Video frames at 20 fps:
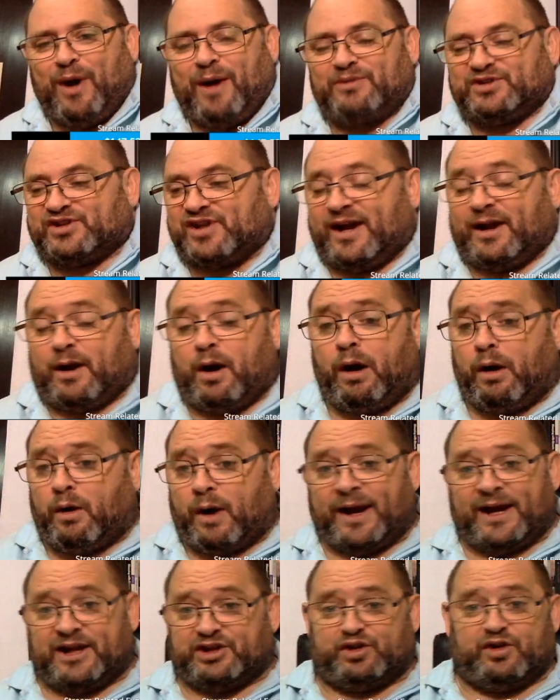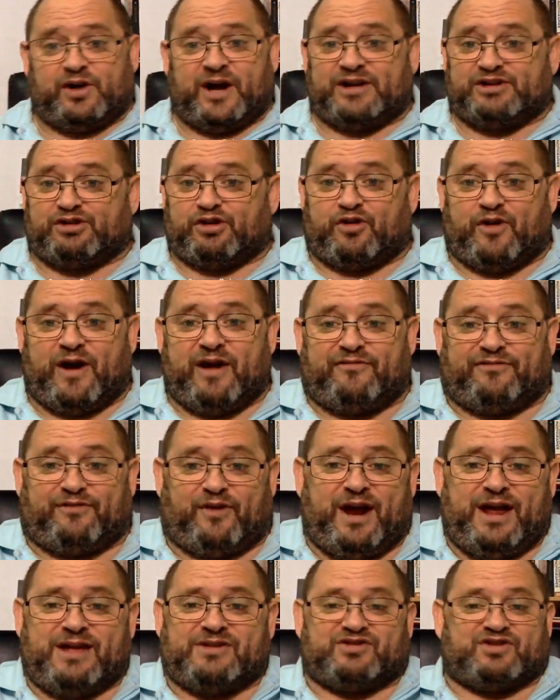I was like, oh, I guess you guys are great
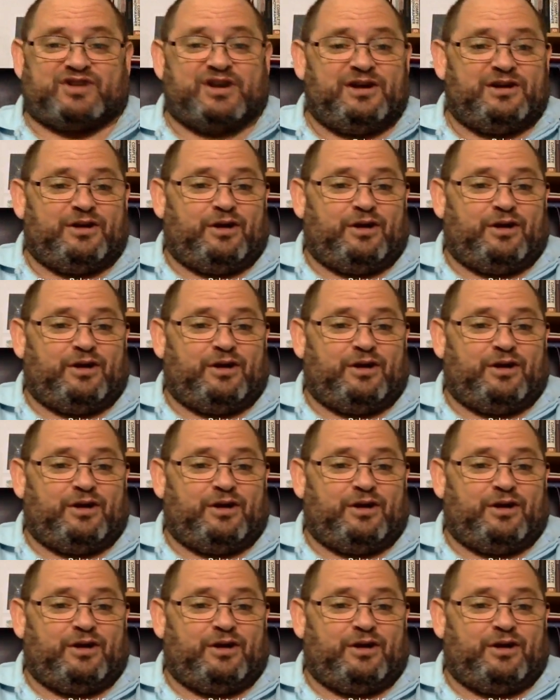friends.